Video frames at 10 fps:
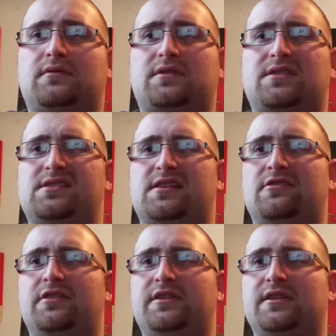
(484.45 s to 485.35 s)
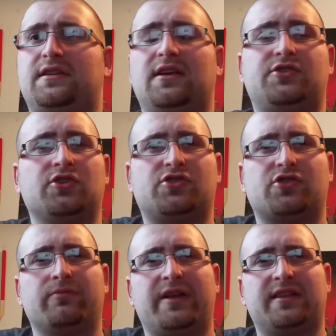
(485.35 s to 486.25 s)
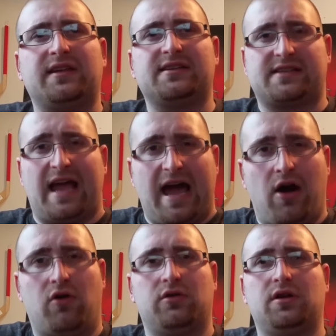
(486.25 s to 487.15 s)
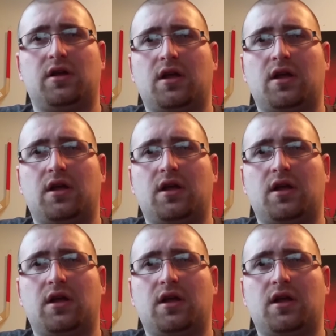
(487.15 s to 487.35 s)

considering that they took so many things out,